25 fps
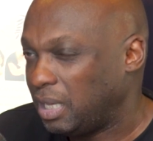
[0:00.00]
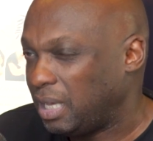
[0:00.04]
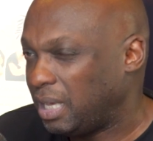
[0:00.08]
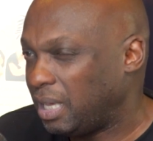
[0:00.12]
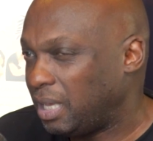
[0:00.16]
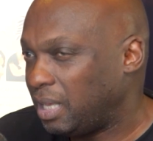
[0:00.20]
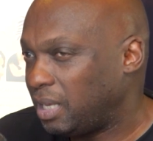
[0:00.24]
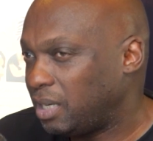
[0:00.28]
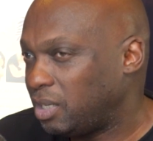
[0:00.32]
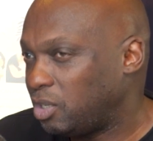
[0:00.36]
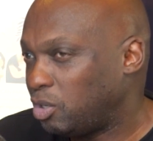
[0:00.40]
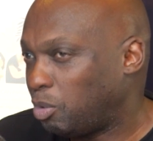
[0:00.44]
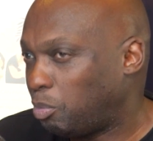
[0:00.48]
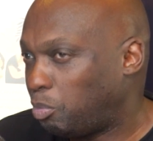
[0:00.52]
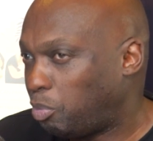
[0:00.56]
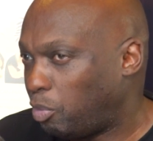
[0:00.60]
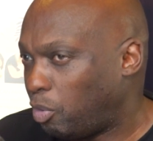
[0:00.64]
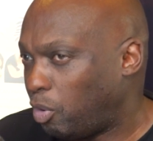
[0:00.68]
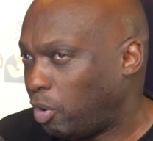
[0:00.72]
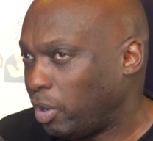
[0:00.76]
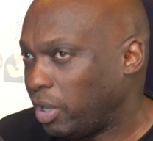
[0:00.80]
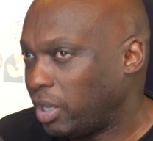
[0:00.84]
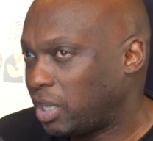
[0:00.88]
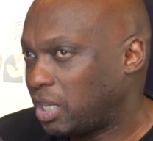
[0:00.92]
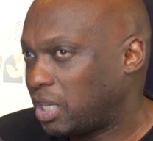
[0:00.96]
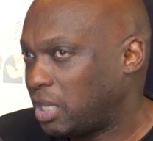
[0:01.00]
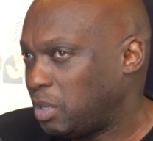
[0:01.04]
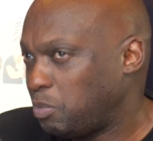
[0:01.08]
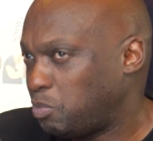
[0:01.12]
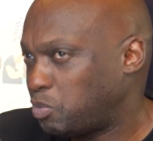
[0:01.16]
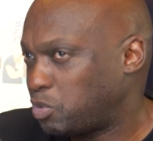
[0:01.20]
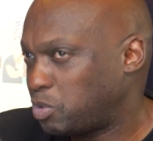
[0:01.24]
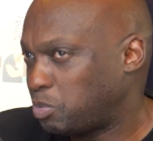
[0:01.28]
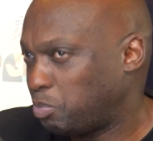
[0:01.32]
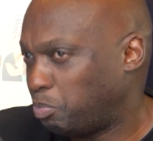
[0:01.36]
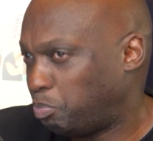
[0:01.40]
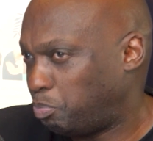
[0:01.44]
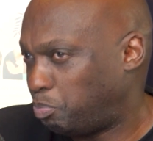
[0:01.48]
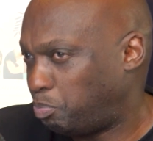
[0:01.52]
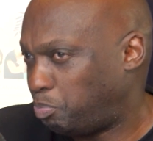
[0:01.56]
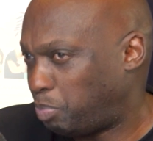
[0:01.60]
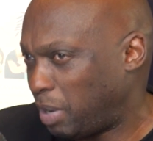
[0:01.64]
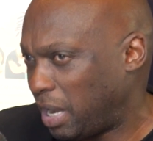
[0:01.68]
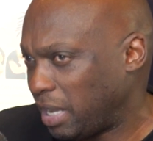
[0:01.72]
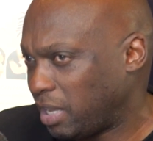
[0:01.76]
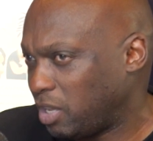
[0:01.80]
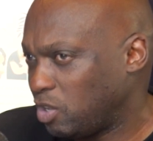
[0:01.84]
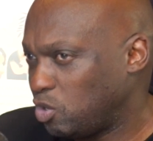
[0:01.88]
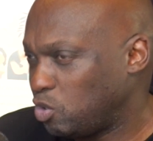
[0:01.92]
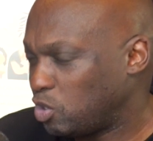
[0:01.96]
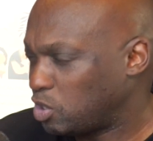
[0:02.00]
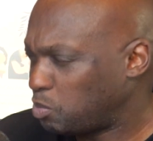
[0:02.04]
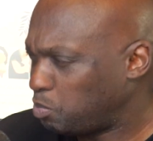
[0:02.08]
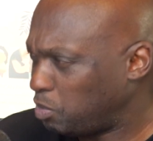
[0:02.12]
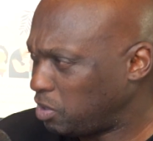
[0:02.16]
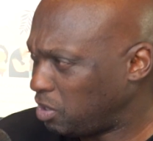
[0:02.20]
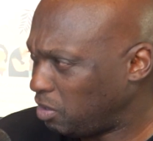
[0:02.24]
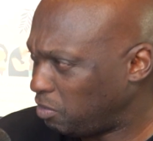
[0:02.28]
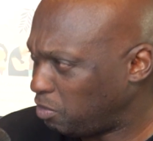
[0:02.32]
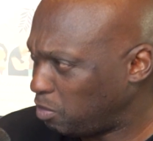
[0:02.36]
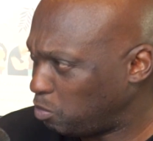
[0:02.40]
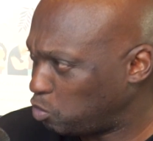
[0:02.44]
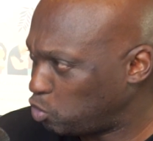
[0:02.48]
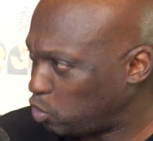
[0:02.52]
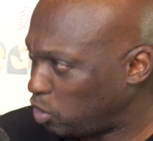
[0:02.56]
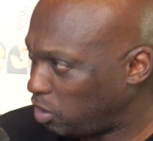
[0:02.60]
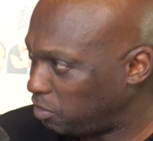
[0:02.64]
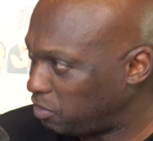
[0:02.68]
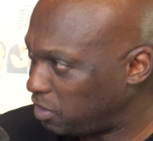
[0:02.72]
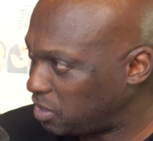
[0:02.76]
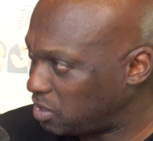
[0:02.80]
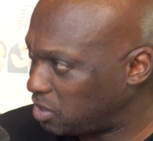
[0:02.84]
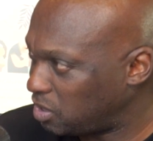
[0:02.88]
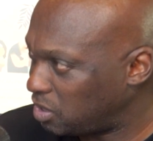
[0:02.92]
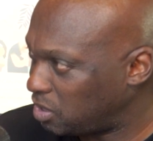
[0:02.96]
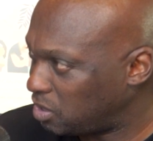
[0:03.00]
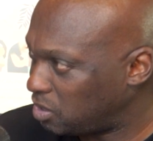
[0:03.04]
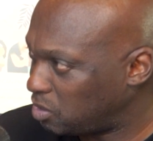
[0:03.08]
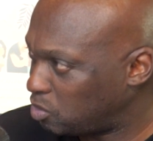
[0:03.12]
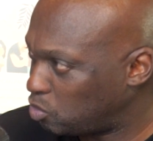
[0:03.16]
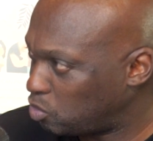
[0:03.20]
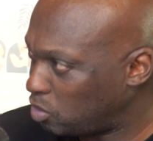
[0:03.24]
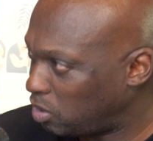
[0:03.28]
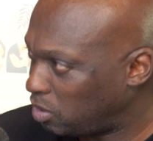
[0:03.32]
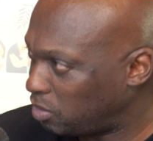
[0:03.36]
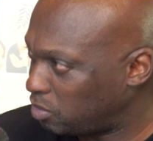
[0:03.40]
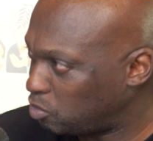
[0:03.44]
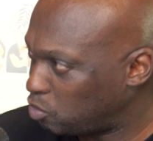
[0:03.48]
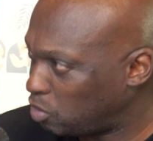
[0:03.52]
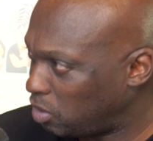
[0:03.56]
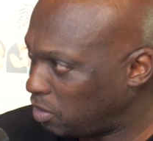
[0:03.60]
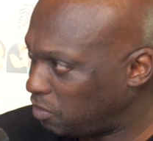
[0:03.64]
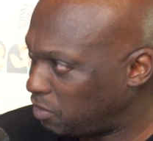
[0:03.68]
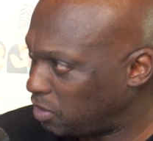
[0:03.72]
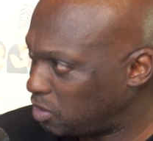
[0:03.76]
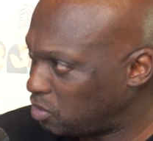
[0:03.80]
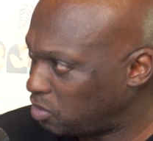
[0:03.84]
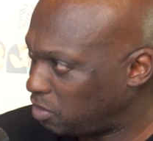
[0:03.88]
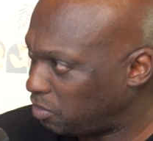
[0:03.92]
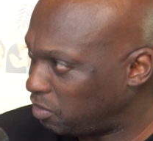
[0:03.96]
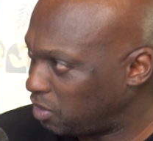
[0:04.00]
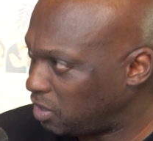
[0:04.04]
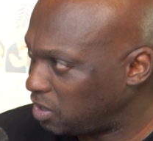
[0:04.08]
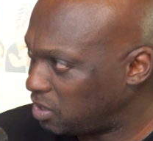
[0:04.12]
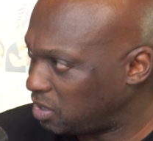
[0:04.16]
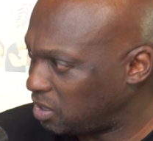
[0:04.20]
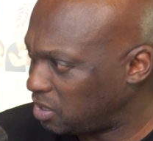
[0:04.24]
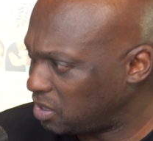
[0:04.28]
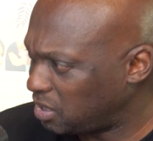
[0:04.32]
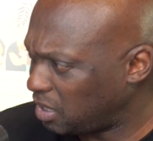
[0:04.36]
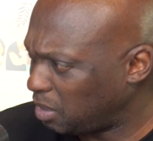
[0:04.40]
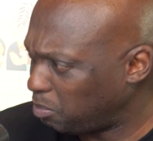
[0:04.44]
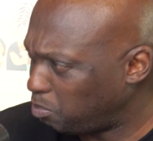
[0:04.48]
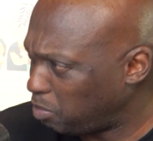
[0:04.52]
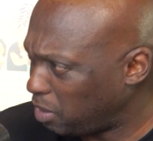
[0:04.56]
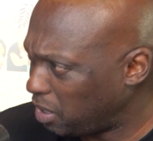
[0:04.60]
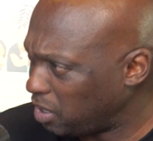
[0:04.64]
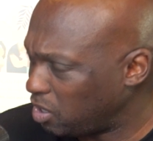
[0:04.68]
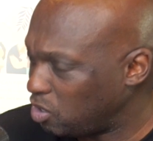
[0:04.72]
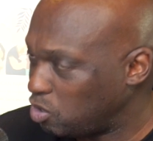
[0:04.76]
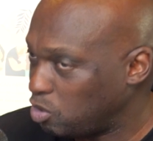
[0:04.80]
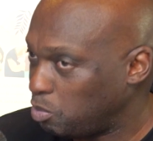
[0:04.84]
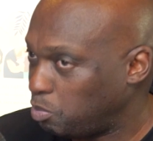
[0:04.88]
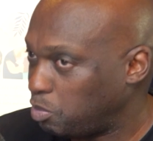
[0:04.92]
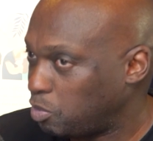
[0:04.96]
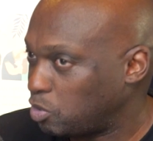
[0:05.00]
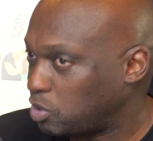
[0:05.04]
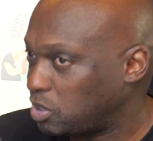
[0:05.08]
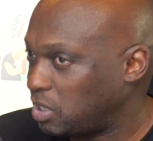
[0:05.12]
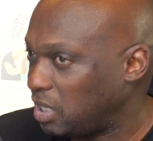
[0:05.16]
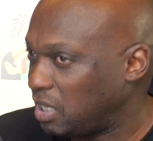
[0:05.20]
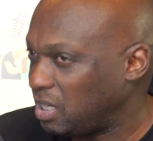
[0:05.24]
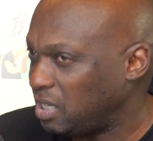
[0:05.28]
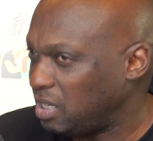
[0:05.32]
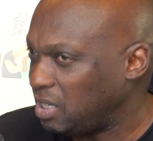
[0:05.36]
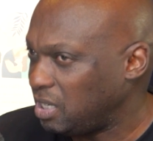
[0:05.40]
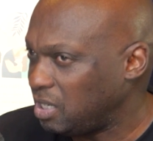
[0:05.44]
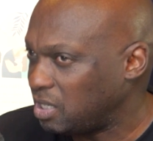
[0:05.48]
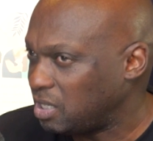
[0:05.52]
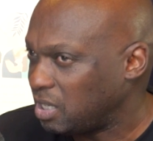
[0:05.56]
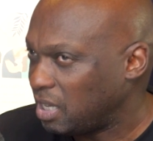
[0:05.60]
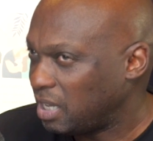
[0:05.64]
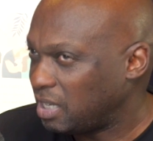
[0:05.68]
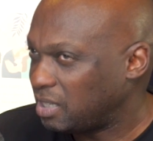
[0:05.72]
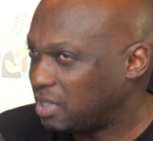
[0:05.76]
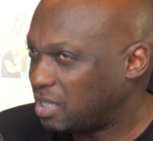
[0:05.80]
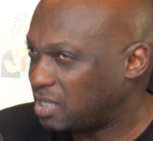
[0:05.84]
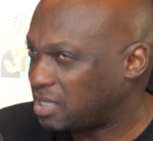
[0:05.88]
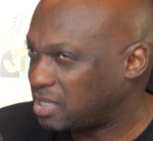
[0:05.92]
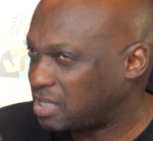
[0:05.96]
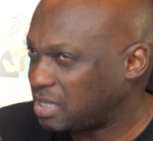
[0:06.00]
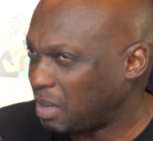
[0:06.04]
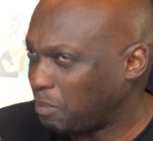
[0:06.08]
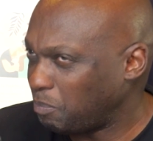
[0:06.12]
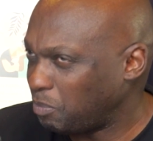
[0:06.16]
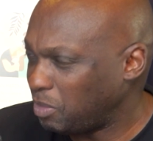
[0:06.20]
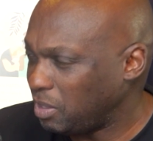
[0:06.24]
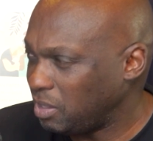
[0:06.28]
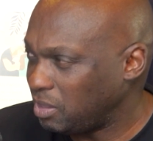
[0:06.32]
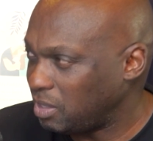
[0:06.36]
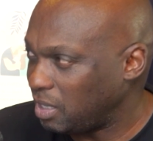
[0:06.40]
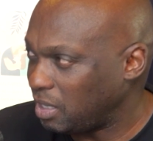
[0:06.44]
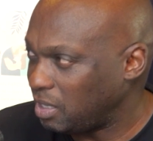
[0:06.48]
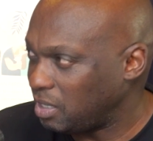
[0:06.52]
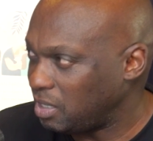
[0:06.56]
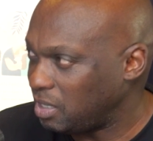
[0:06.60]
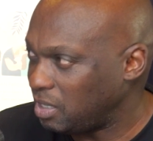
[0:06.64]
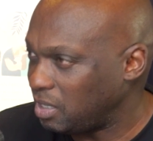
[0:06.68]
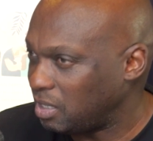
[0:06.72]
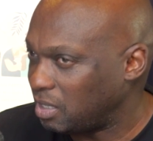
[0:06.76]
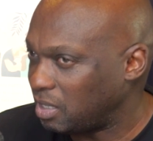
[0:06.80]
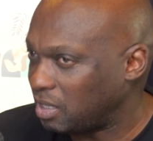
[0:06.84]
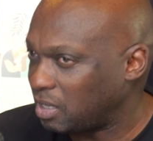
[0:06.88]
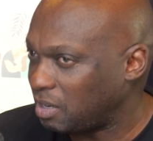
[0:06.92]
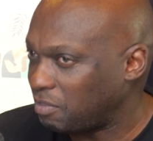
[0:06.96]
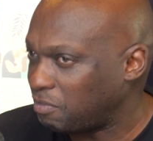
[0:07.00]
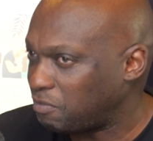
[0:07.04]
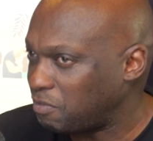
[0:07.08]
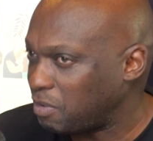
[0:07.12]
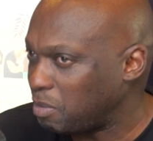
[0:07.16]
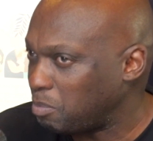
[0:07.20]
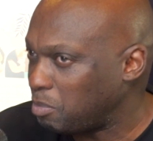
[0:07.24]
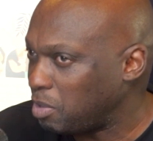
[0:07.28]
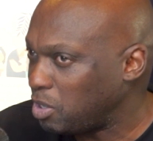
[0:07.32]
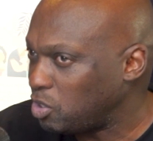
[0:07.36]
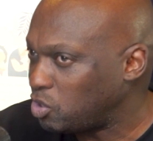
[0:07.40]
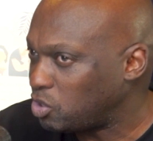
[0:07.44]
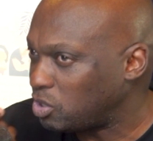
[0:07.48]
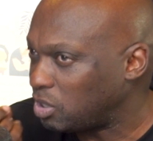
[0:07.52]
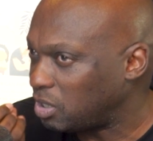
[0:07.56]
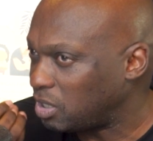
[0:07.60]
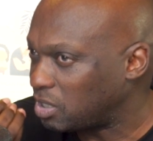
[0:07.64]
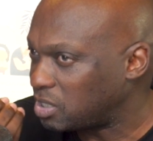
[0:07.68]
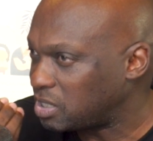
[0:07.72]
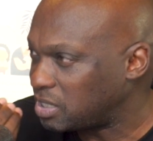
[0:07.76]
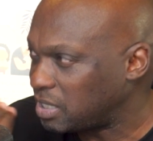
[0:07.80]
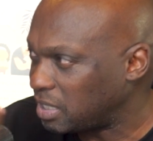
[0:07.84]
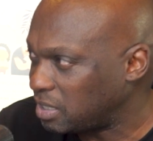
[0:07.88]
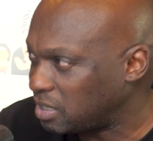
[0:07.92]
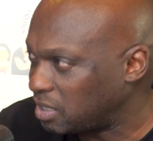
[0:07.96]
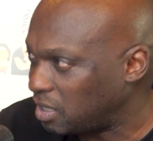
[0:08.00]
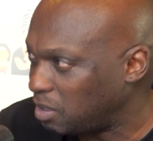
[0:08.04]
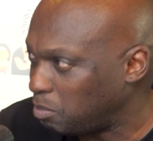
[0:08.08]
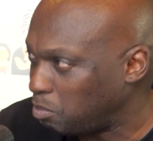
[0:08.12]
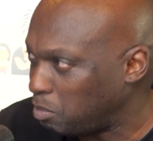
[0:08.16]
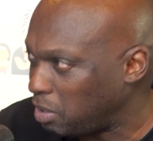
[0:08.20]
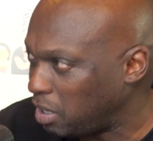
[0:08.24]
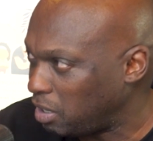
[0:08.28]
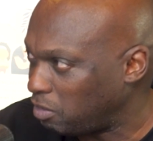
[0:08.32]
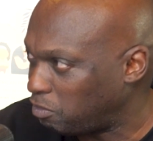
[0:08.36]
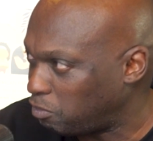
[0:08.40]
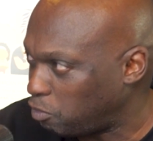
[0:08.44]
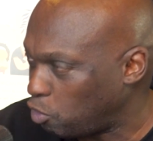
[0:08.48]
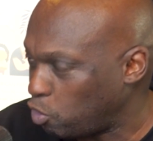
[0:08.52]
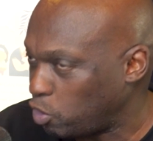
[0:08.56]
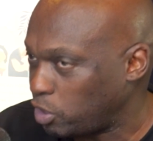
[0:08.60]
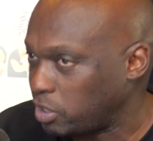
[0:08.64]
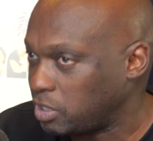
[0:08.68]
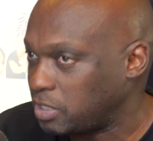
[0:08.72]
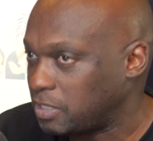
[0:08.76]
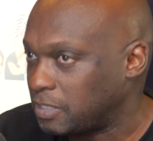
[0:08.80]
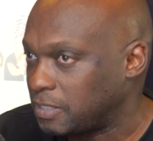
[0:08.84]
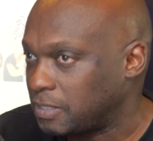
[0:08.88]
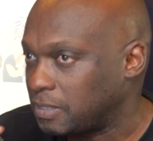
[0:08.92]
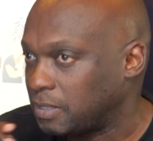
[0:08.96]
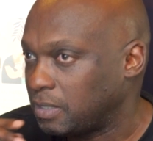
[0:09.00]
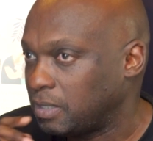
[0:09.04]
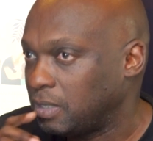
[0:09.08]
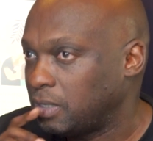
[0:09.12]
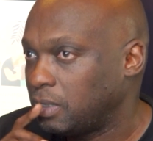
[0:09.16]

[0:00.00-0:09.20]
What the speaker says: And your boy keeps bugging you, especially from 12 years of age. They start bugging you because there's something they need, an affirmation, a certain male voice.